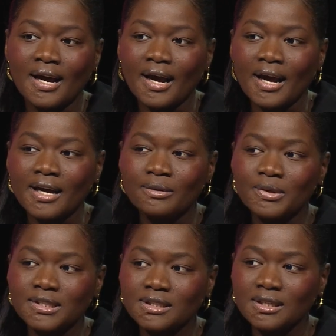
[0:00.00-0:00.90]
And
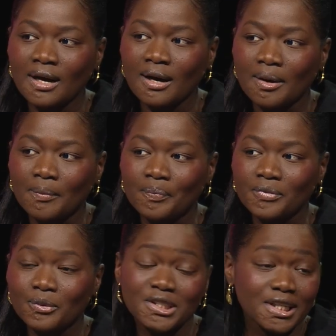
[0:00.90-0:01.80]
with
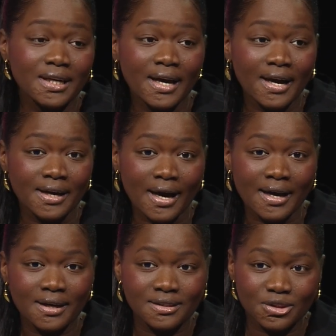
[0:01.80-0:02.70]
Gen AI, I
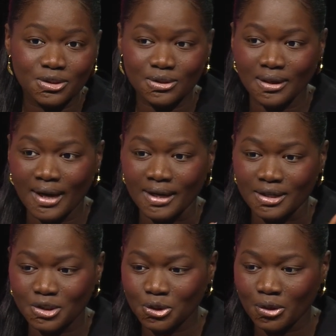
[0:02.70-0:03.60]
can
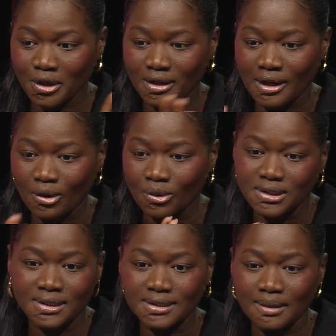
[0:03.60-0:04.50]
shortcut that whole
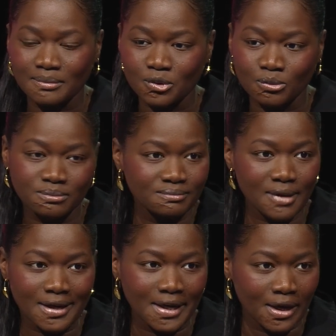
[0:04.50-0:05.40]
system to
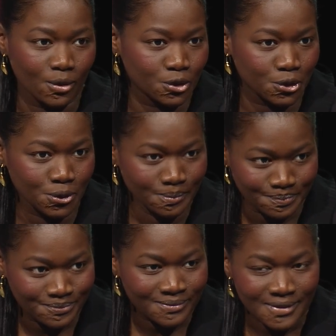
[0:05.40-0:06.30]
a day or two
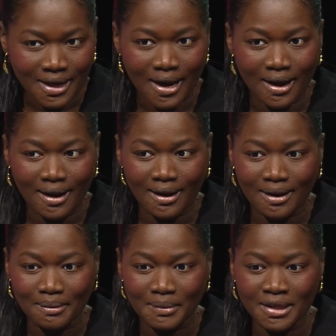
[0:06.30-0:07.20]

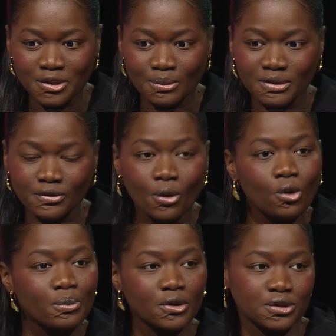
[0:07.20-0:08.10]
in terms of the
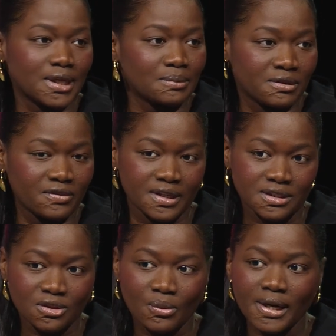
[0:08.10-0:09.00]
whole prototyping phase.
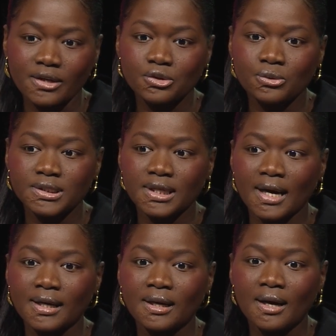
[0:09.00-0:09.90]
So what I do is
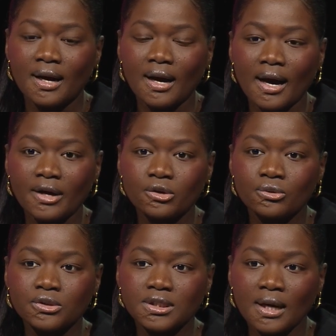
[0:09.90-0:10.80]
that
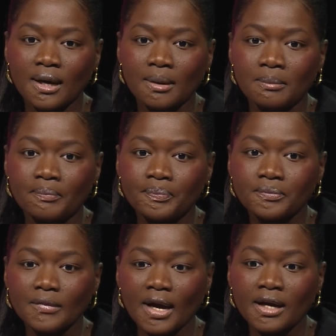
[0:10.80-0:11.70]

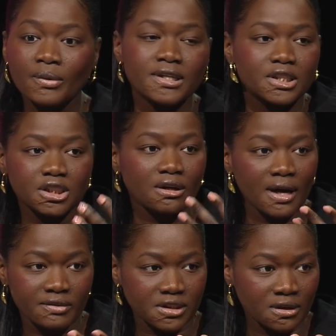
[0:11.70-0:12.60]
I create digital
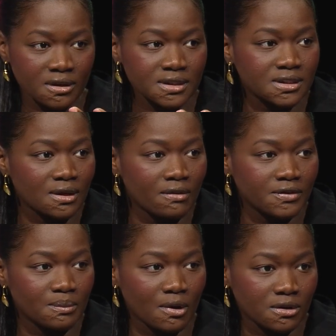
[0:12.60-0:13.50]
avatars of
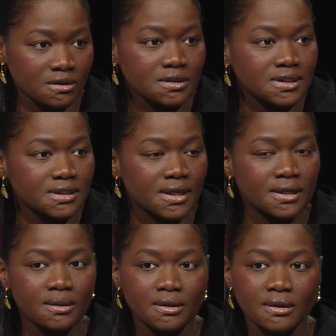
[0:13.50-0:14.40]
the models and
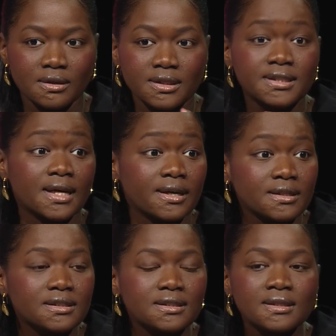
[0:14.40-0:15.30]
the
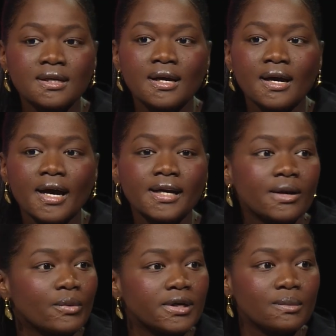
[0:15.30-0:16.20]
designs, and I
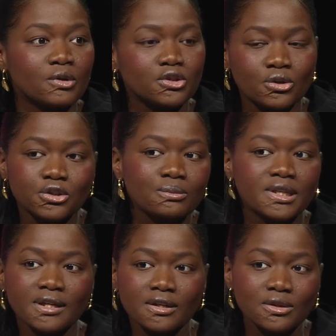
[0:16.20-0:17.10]
run them on social
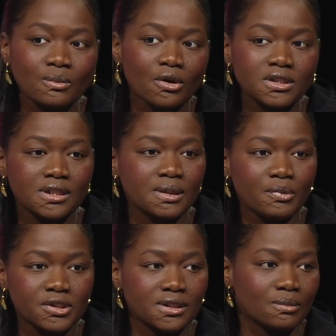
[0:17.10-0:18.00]
media. So I'm constantly
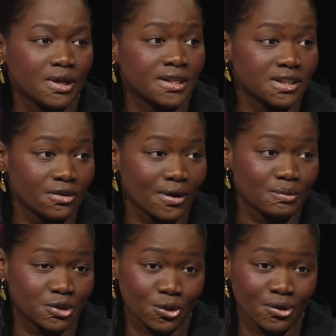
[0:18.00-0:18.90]
posting them on Instagram
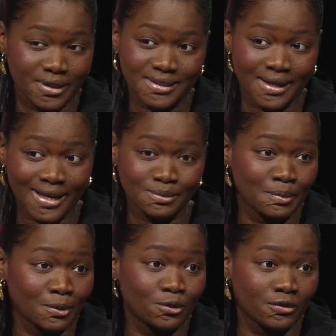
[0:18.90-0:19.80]
stories and ask
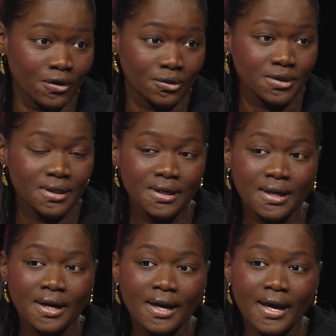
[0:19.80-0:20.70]
people to vote.
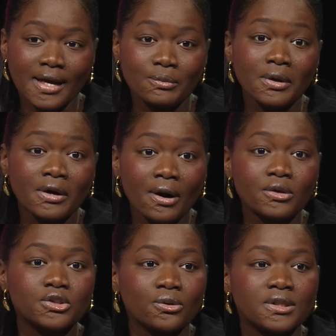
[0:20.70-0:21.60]
And we
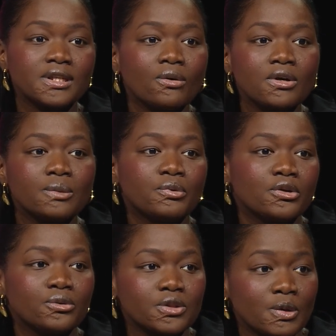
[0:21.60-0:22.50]
crowdsource and only
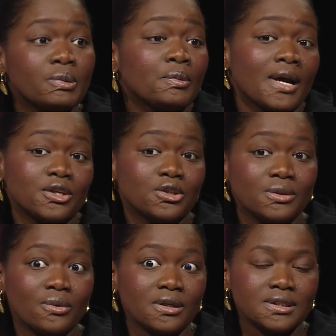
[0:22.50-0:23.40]
produce what people actually
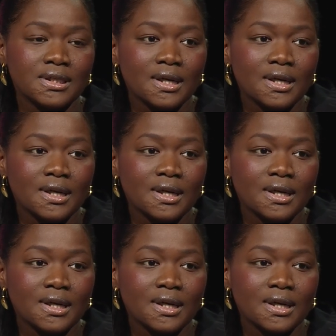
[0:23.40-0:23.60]
want.